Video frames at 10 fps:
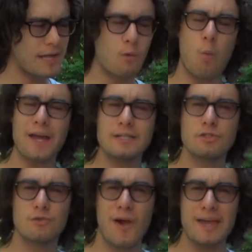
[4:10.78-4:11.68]
white
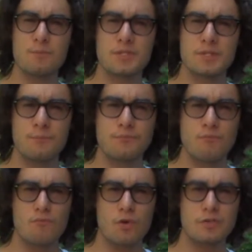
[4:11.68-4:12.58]
grapes
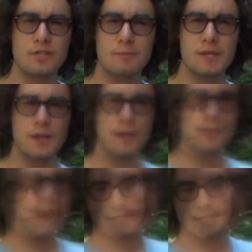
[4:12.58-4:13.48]
or something like
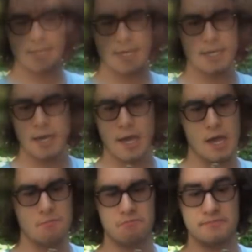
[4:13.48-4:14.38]
that. See,
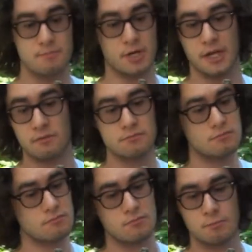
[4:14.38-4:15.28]
it's burning
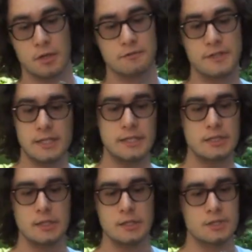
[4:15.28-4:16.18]
perfectly,
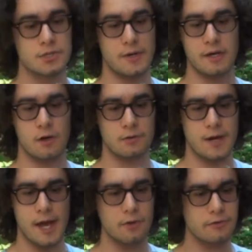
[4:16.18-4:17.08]
straight all
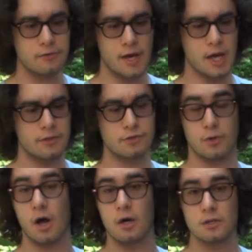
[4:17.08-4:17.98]
around. The
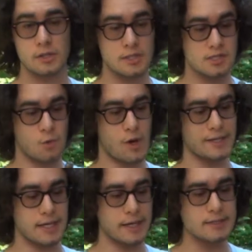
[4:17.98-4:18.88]
draw is quite
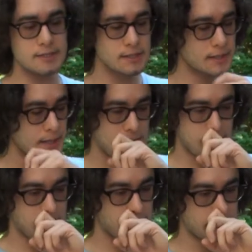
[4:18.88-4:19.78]
nice,
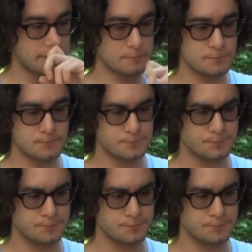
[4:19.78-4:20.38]
and